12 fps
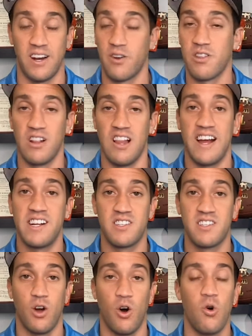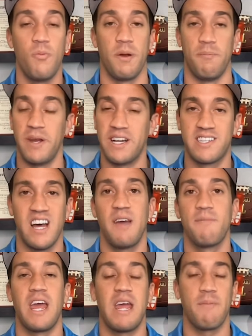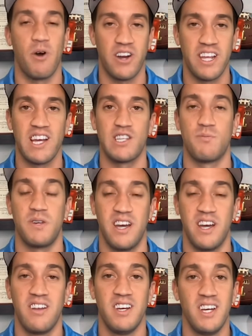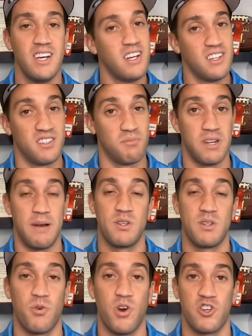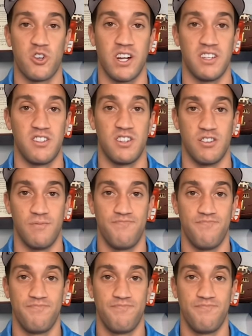under the lights at home in a big-time game on ESPN, sometimes the pressure gets to you.